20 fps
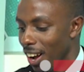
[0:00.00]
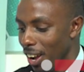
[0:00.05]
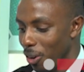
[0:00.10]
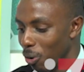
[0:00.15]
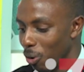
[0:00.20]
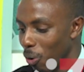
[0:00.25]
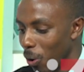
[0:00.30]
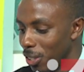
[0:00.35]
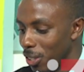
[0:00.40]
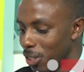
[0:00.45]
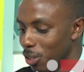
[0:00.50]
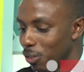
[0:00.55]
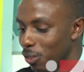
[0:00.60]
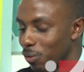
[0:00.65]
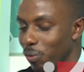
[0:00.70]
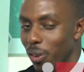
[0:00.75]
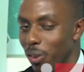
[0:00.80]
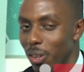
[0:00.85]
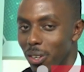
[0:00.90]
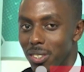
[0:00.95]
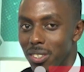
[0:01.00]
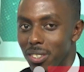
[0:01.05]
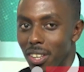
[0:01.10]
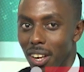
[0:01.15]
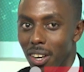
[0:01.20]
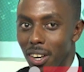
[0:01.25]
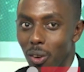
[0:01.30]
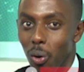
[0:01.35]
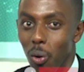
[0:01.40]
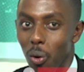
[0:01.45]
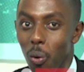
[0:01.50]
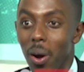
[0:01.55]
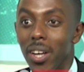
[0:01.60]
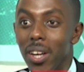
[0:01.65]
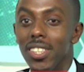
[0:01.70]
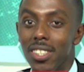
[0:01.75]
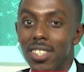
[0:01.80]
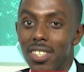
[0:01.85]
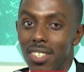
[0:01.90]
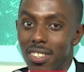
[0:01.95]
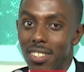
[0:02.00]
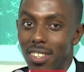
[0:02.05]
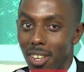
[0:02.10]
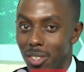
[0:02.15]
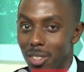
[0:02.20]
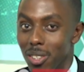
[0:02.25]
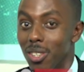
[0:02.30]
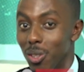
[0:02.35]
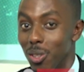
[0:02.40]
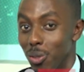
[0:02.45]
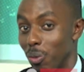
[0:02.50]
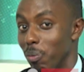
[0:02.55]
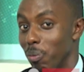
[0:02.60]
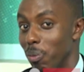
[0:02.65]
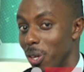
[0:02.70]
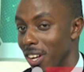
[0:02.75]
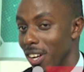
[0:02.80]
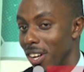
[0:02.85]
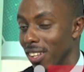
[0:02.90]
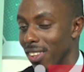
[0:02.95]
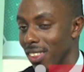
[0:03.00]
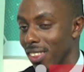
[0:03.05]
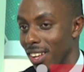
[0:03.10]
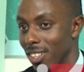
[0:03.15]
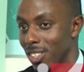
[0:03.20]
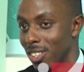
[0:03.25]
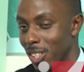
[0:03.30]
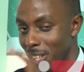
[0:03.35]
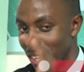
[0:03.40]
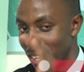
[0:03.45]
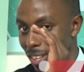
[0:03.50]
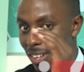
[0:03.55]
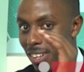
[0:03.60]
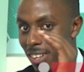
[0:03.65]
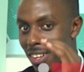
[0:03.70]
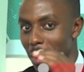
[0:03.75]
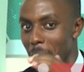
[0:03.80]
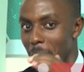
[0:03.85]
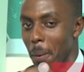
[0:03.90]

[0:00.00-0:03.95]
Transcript: I know what it feels and or what it is actually to be at that hill.